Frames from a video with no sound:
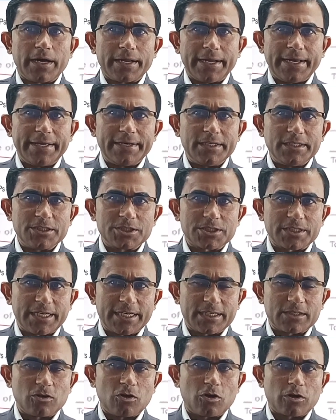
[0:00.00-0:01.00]
any
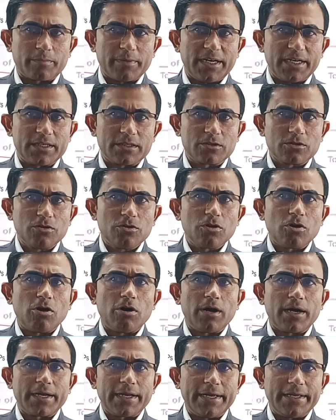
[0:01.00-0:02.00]
state government
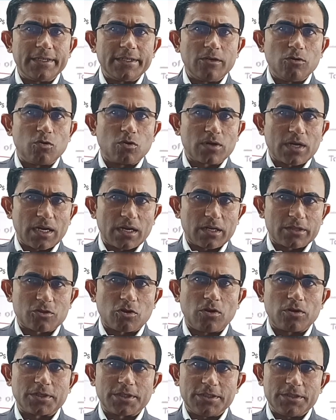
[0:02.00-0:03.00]
or any local
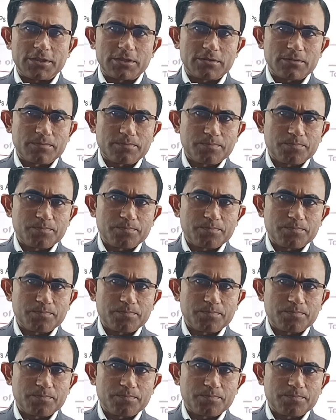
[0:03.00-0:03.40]
authority.